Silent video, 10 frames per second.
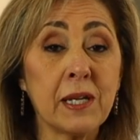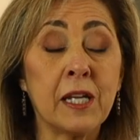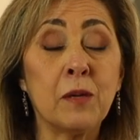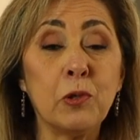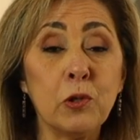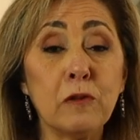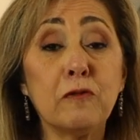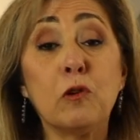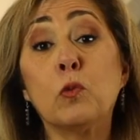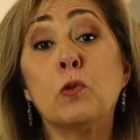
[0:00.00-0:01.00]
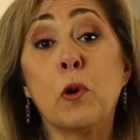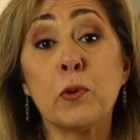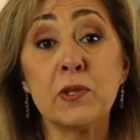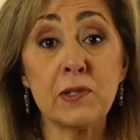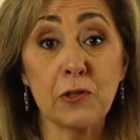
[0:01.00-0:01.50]
in a beautiful
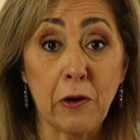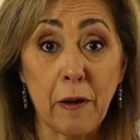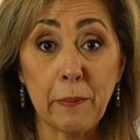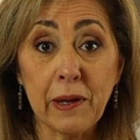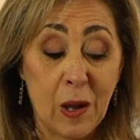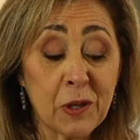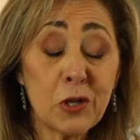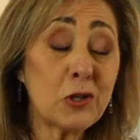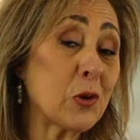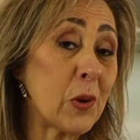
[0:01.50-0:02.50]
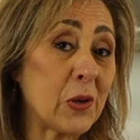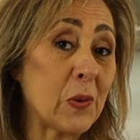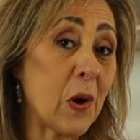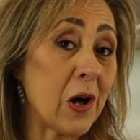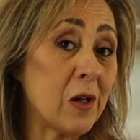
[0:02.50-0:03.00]
rose syrup. So I'm going to show
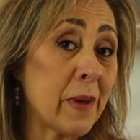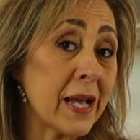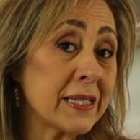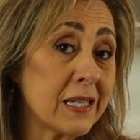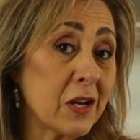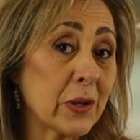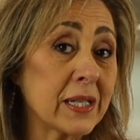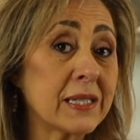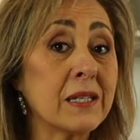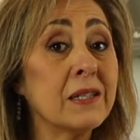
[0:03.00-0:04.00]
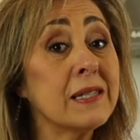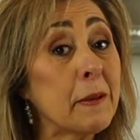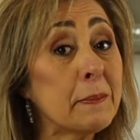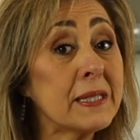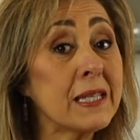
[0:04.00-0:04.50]
you all my secrets and
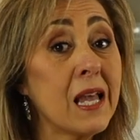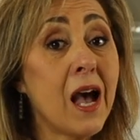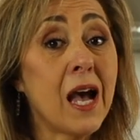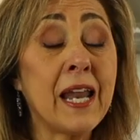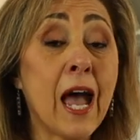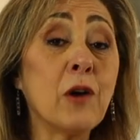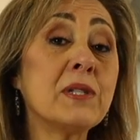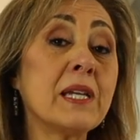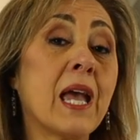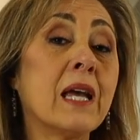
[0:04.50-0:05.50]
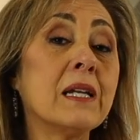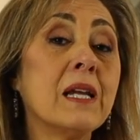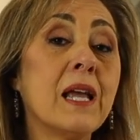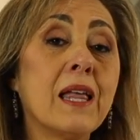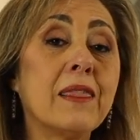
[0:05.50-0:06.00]
tips on how to get
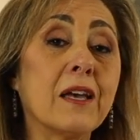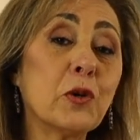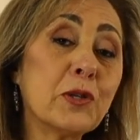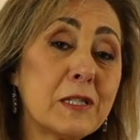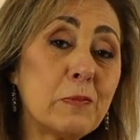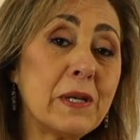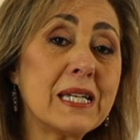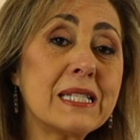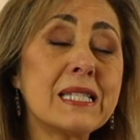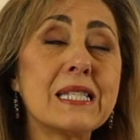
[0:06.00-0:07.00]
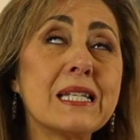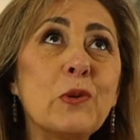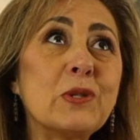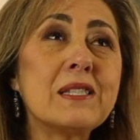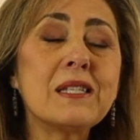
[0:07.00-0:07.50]
the crispiest,
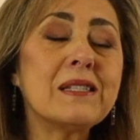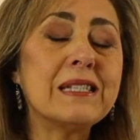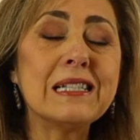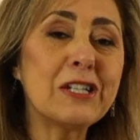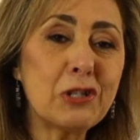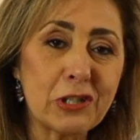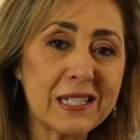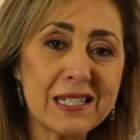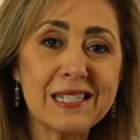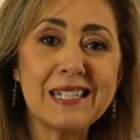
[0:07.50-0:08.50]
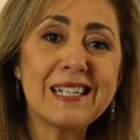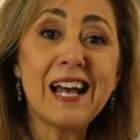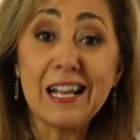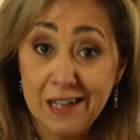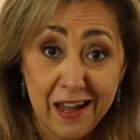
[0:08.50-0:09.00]
most delicious
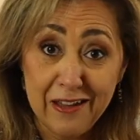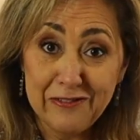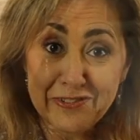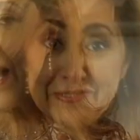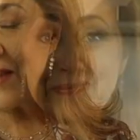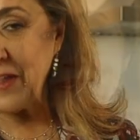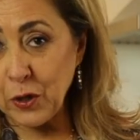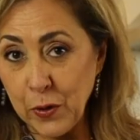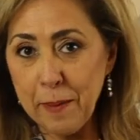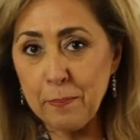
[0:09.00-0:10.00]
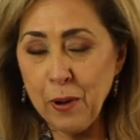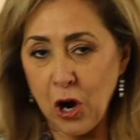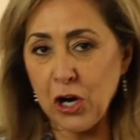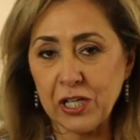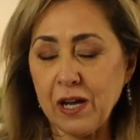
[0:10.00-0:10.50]
Atayef. The crepe
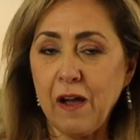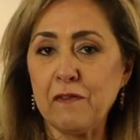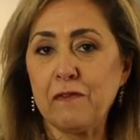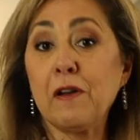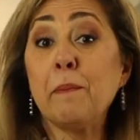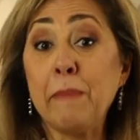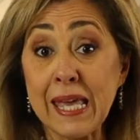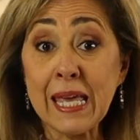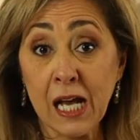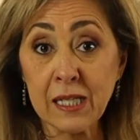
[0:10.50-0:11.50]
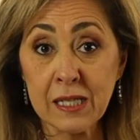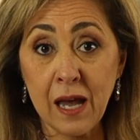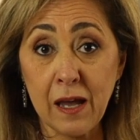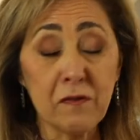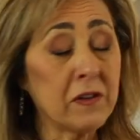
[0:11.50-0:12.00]
part of making
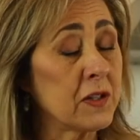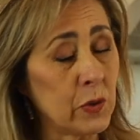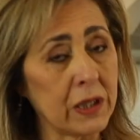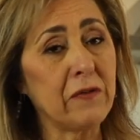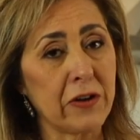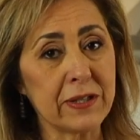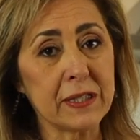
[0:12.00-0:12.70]
Atayef is really very